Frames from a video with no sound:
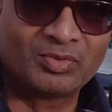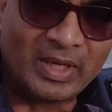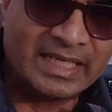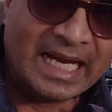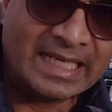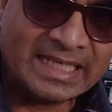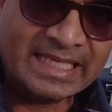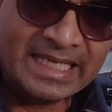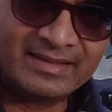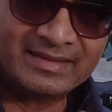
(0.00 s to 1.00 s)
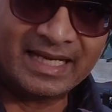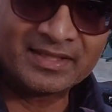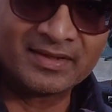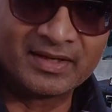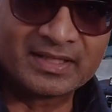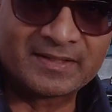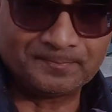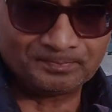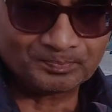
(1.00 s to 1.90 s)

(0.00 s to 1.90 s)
went underneath Diceros,